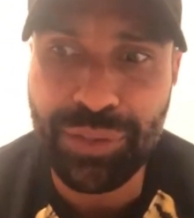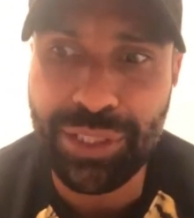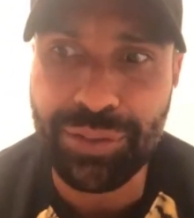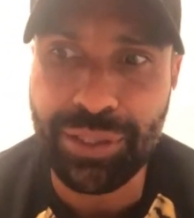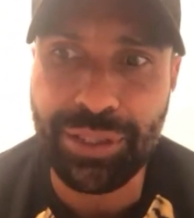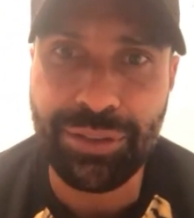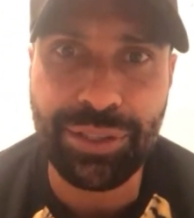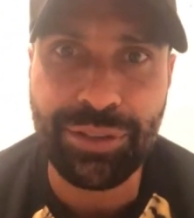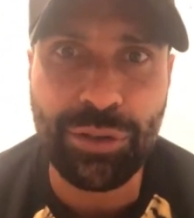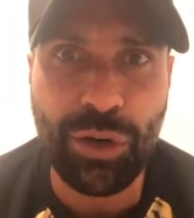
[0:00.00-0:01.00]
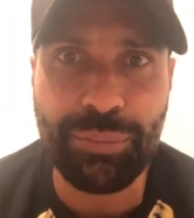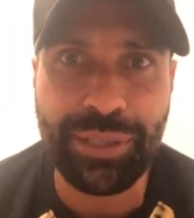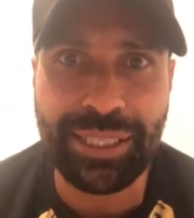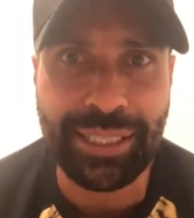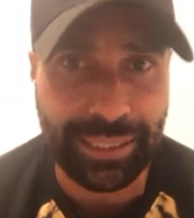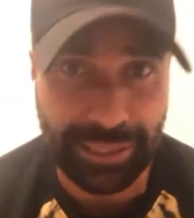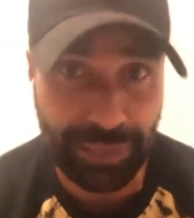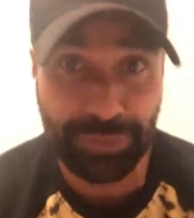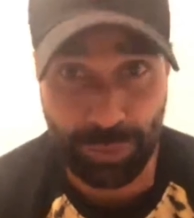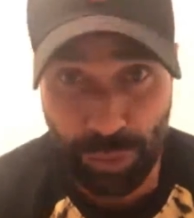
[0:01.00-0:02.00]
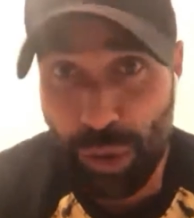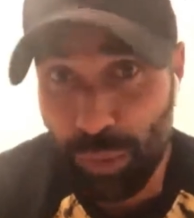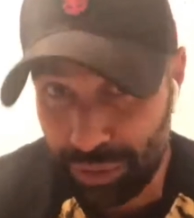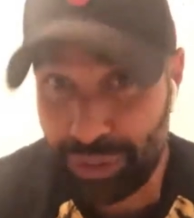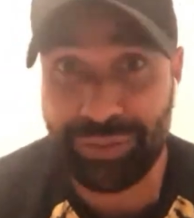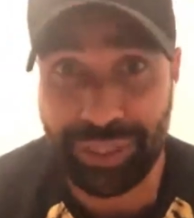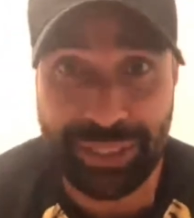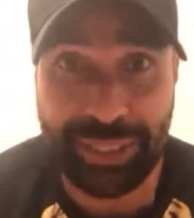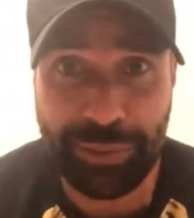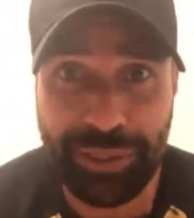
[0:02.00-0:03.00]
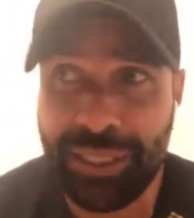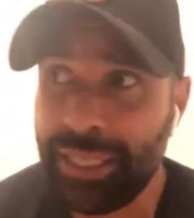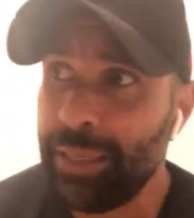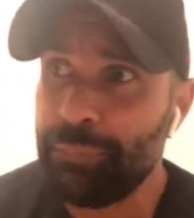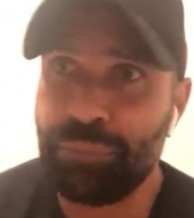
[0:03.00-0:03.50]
you've got me in a different role, which I've accepted.